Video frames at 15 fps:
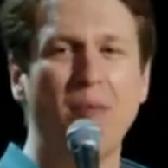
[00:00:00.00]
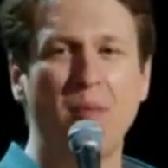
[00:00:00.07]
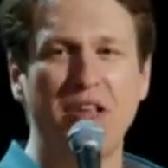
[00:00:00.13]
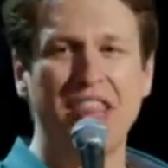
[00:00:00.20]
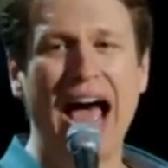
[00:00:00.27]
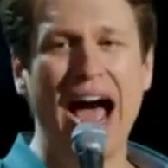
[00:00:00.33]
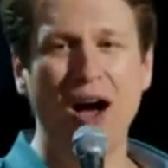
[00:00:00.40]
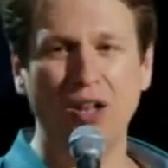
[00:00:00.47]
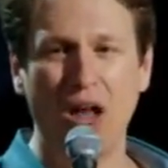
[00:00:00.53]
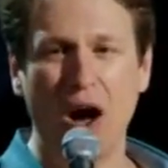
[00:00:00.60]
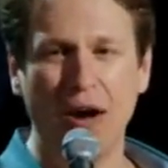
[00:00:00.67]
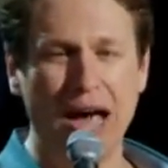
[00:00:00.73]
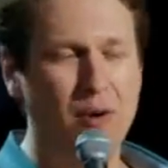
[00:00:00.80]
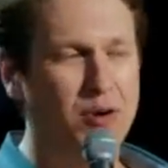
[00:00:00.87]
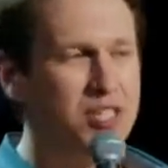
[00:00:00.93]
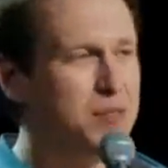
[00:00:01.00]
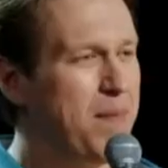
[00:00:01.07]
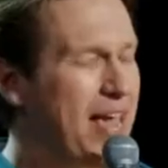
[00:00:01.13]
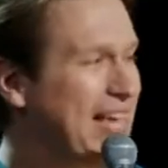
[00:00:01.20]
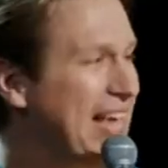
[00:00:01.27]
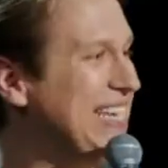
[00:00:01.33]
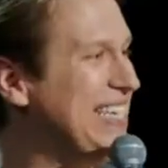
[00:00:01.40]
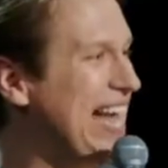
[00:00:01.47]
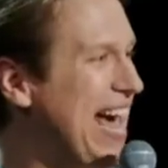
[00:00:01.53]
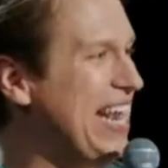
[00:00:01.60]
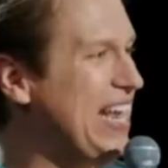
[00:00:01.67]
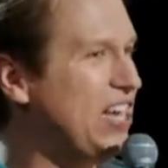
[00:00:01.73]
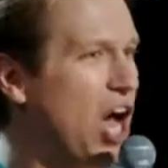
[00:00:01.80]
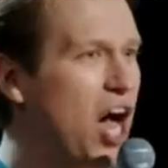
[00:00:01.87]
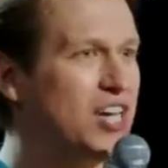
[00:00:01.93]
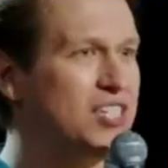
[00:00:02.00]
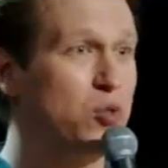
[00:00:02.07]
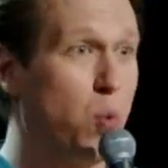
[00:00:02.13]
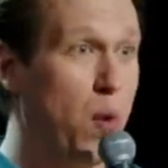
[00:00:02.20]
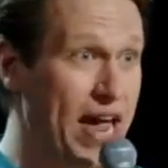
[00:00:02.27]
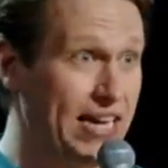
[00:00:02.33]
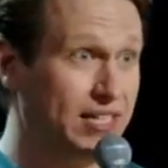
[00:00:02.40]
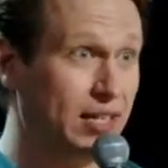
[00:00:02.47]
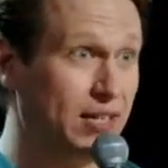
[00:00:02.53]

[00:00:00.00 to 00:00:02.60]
with how long I was making Daddy Goss wait.